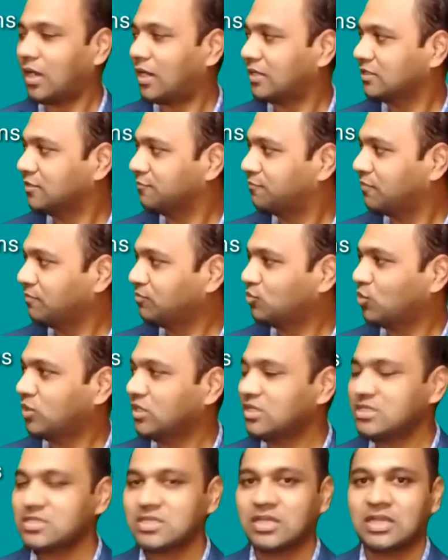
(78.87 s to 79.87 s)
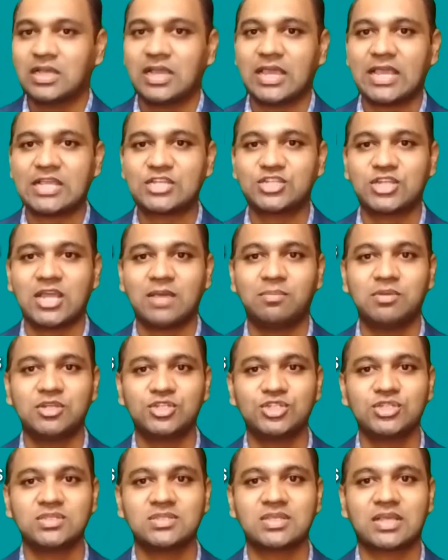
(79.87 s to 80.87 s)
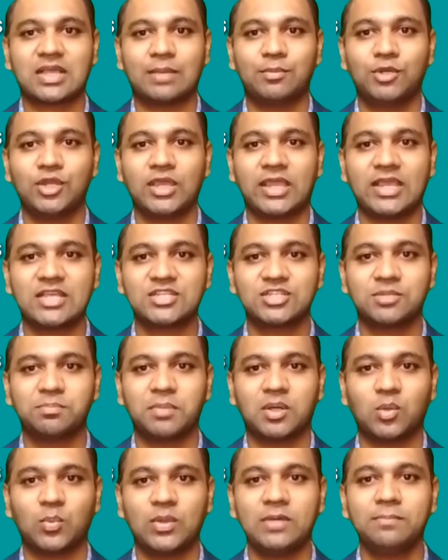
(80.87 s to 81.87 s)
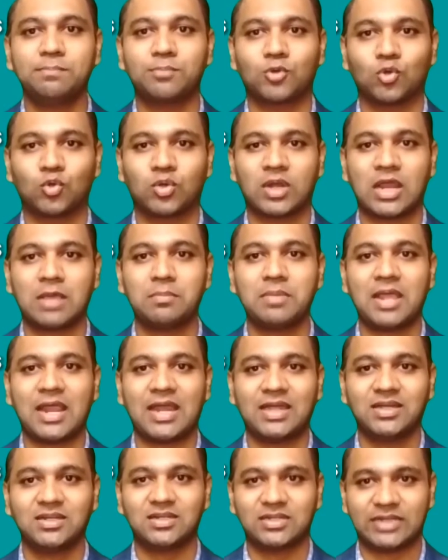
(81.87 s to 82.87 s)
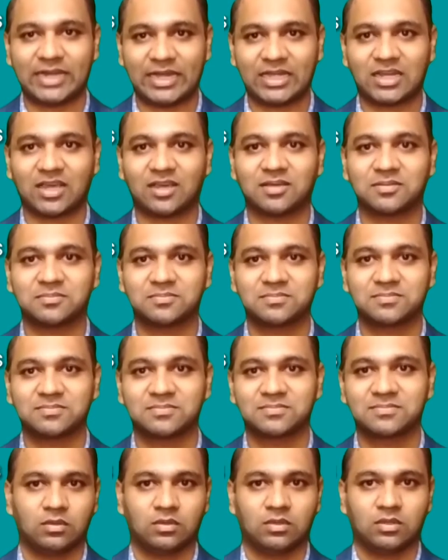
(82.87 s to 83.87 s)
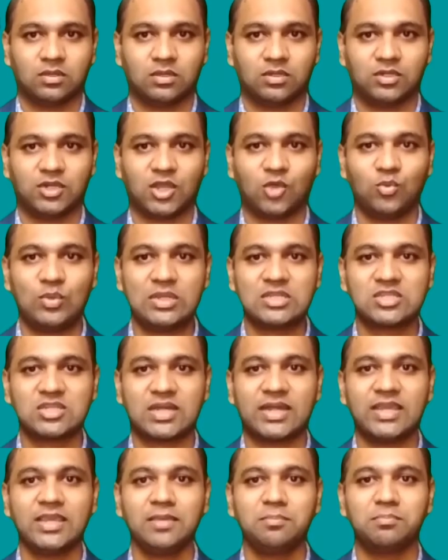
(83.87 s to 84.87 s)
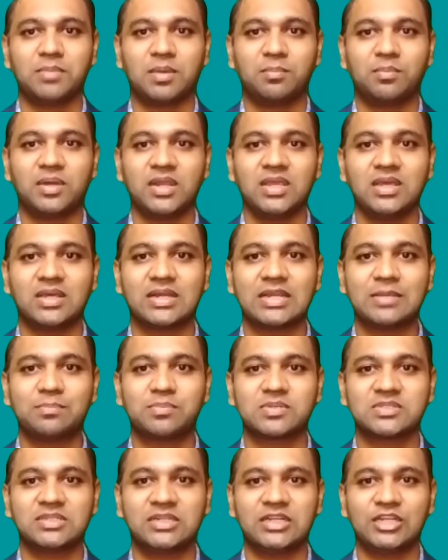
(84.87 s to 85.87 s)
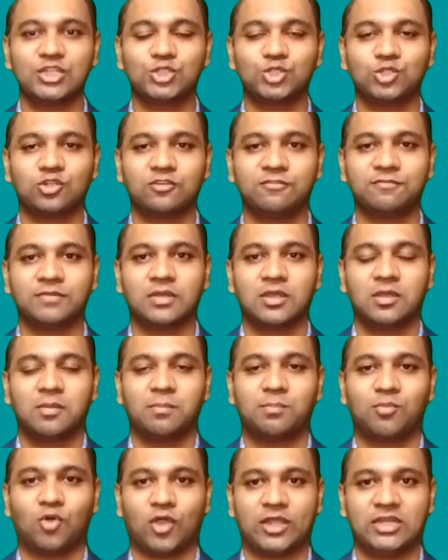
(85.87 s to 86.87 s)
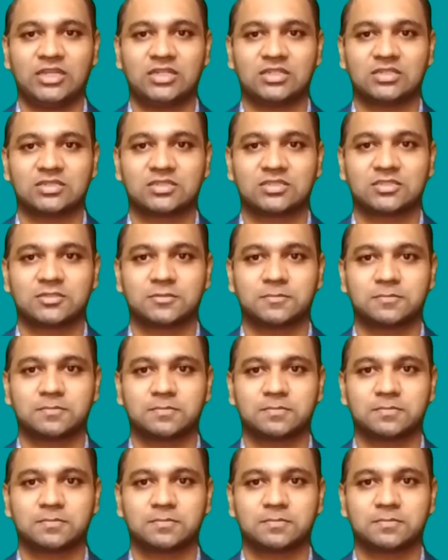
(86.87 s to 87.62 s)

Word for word: and the fifth one is establishes communication between program and data. Now we'll study memory representation of pointers